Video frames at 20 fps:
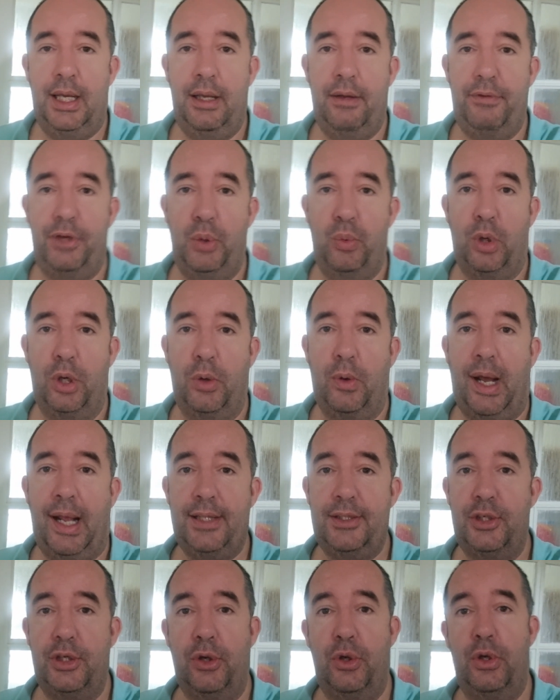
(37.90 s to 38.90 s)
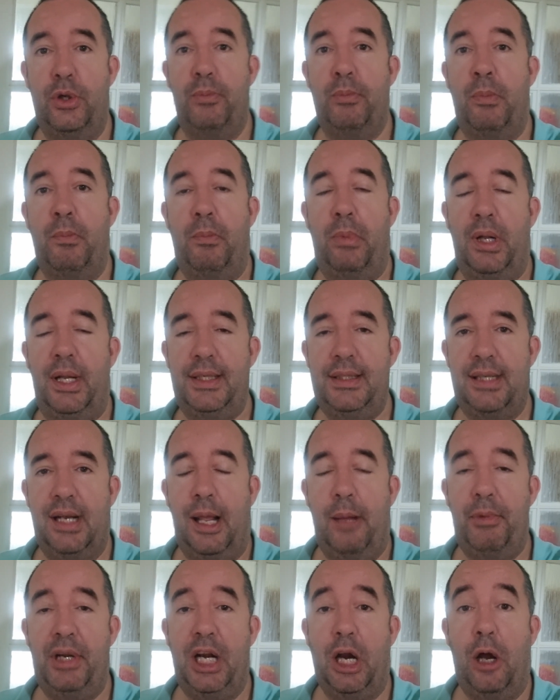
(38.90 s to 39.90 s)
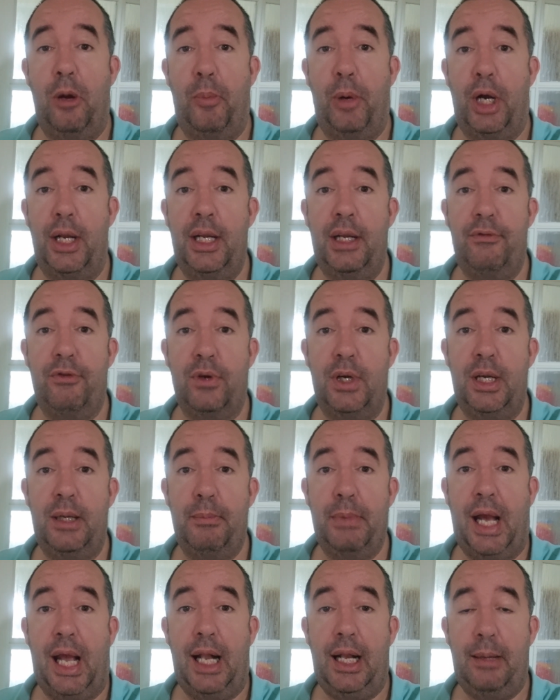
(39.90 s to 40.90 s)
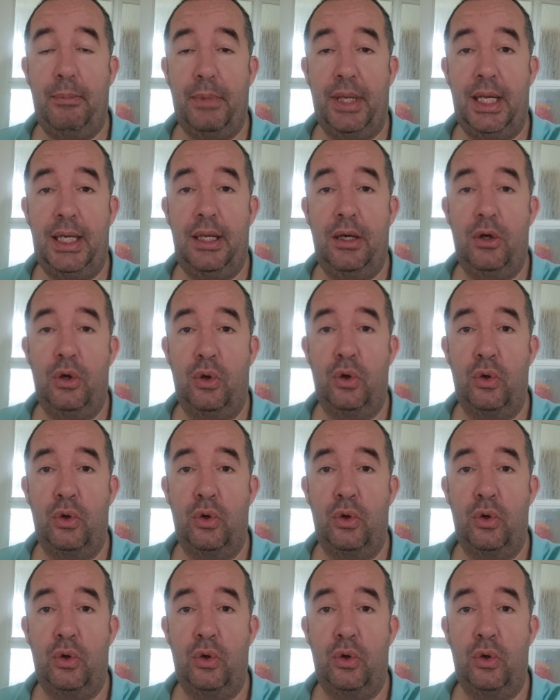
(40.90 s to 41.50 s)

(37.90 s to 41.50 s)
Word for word: if you want to add to them, please let me know by either emailing me